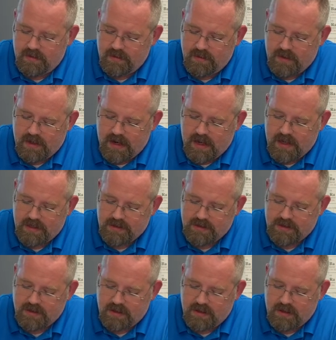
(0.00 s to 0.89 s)
It
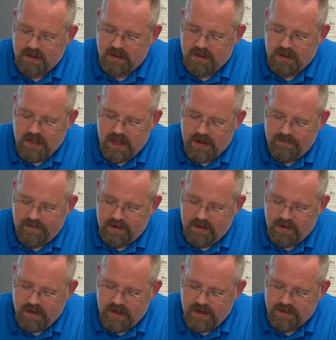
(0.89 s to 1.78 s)
has 11
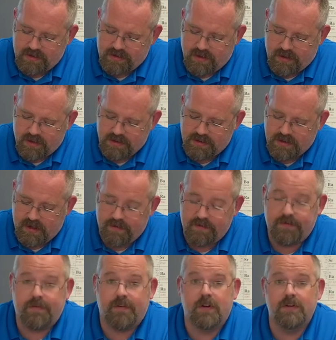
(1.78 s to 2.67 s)
electrons. That
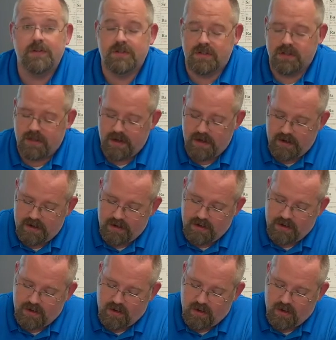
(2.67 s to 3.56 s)
first layer
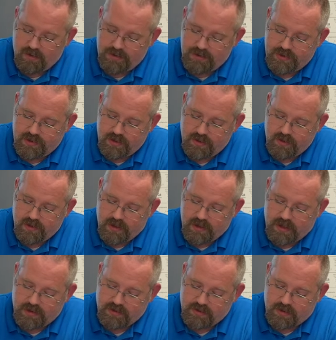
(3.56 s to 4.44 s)
can hold 2
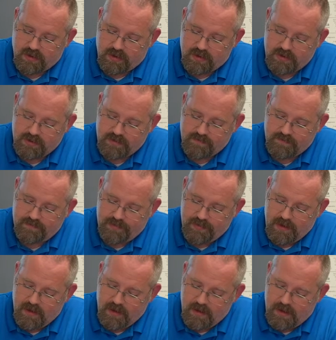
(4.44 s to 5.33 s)
electrons.
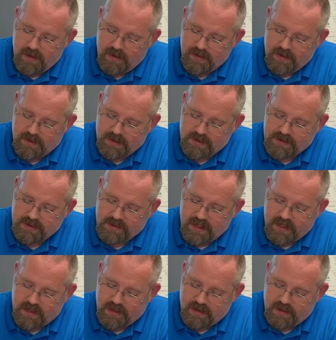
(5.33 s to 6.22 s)
The
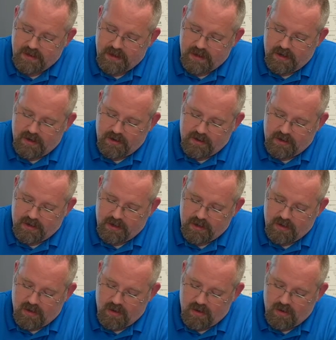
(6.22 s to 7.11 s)
second layer can
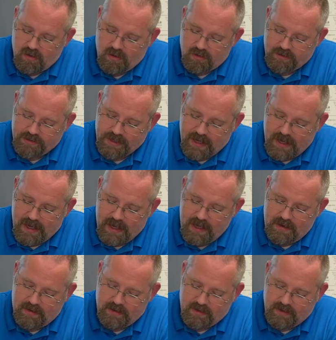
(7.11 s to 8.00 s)
hold
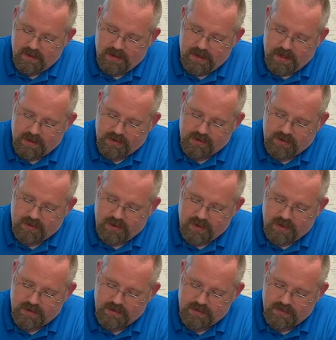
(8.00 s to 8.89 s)
8
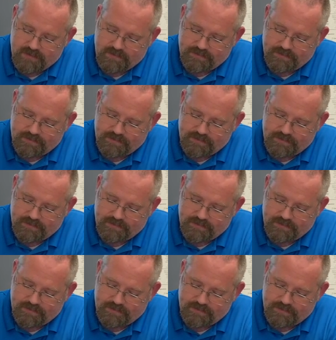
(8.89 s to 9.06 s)
electrons.